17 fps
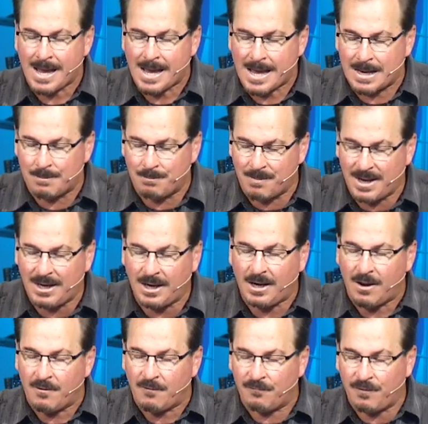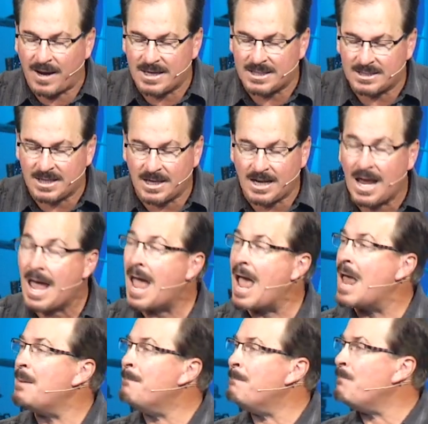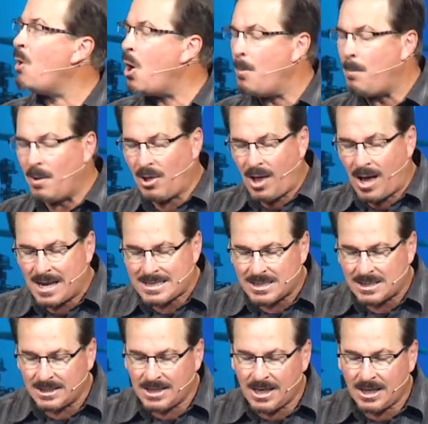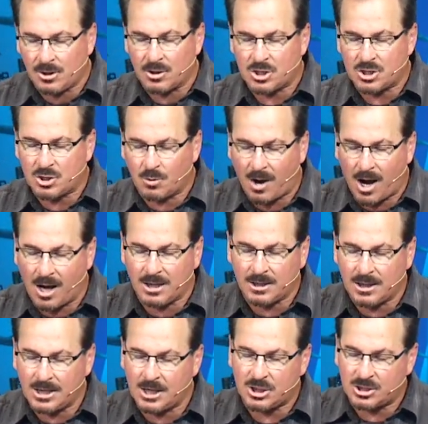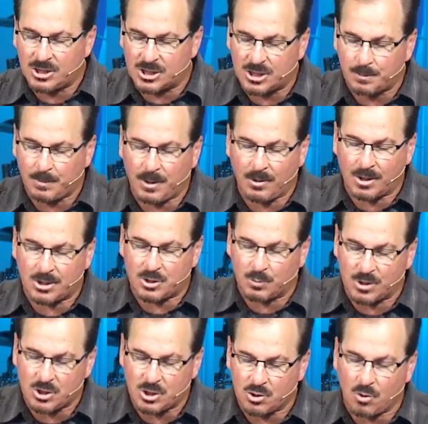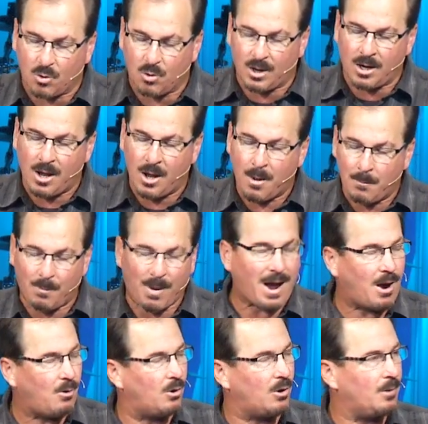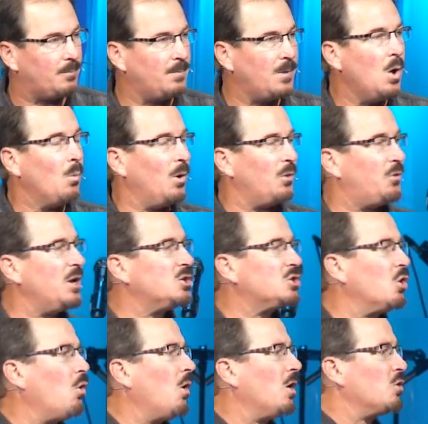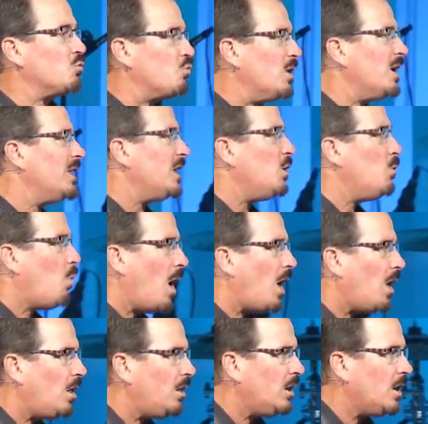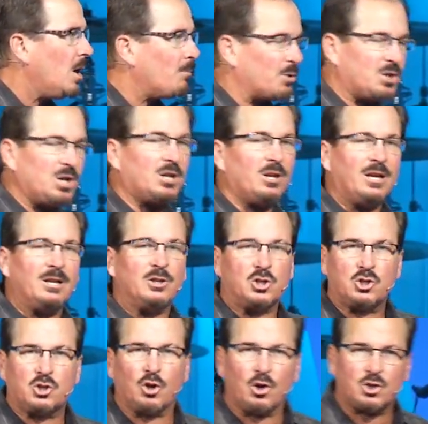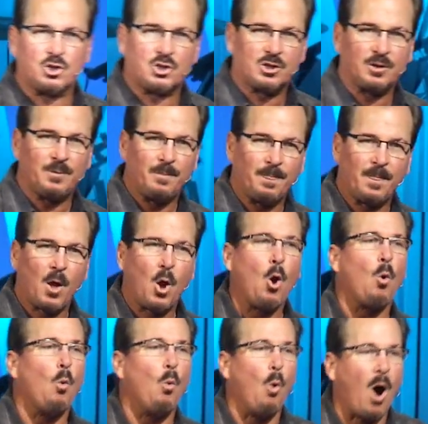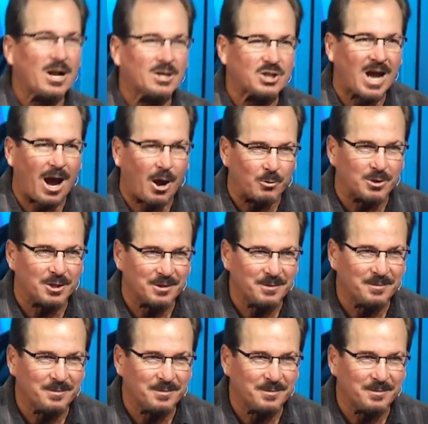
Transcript: Admit it, face it, and mobilize leaders to unleash the Spirit's restoring power. When things are going really well, particularly in the church, watch out